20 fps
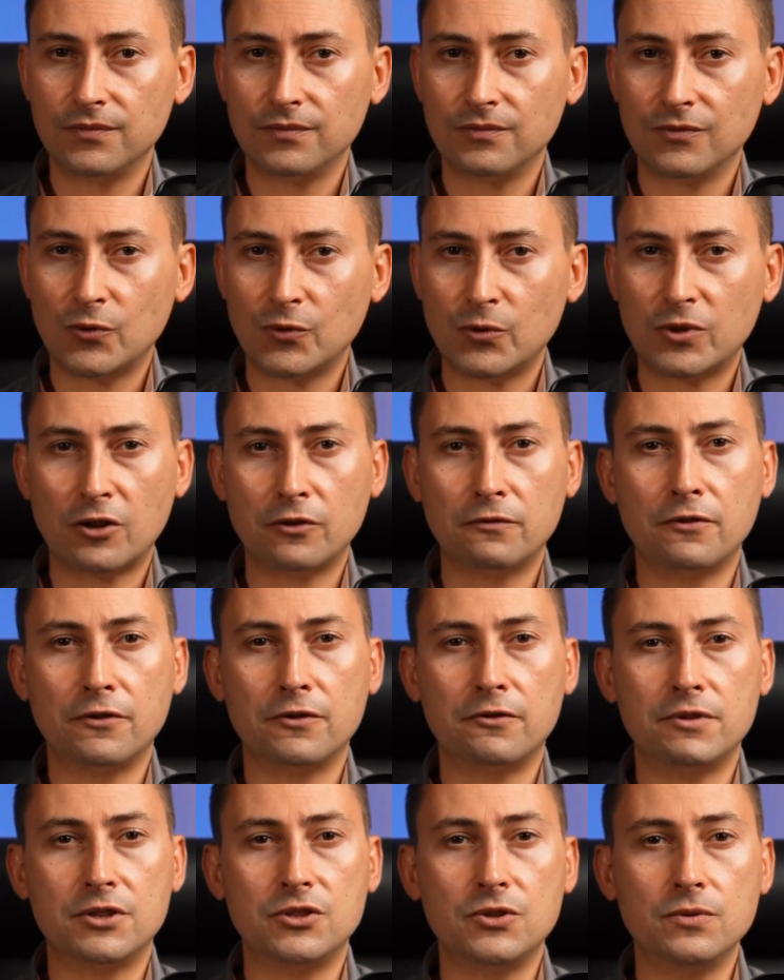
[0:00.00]
Without further
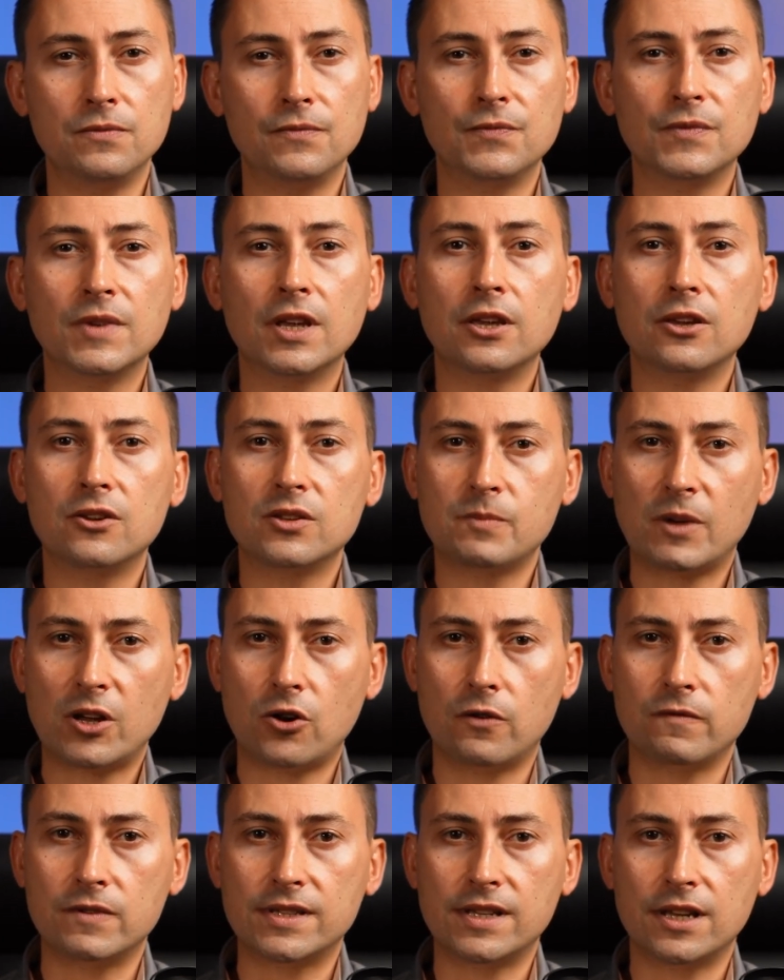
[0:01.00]
ado, here's my
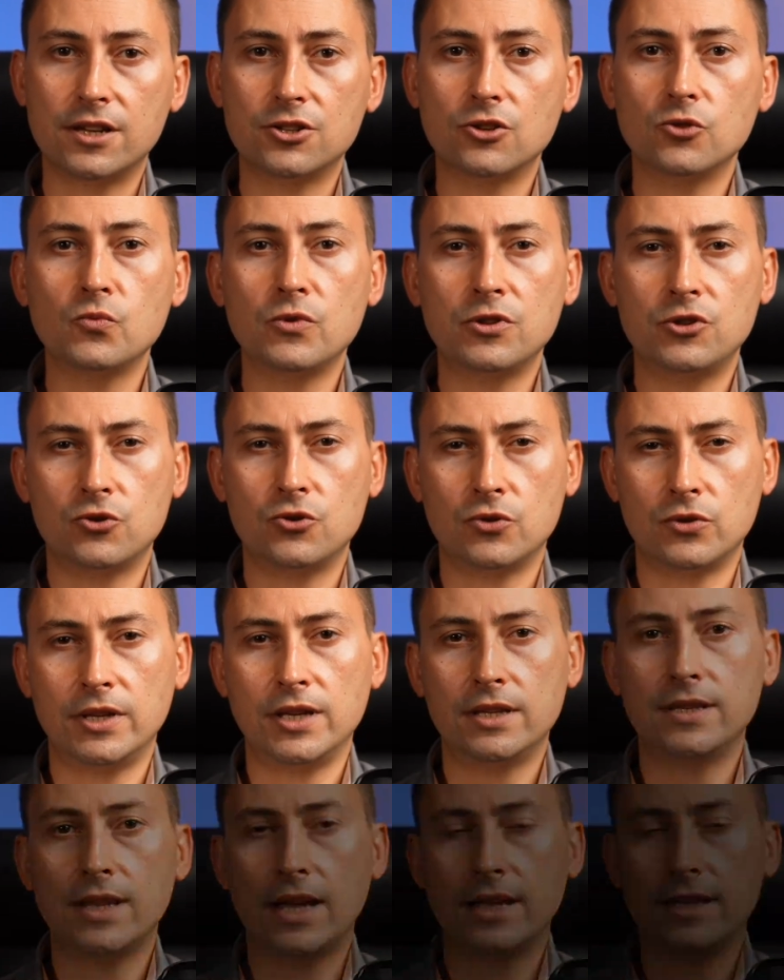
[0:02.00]
conversation with Juliette Denny.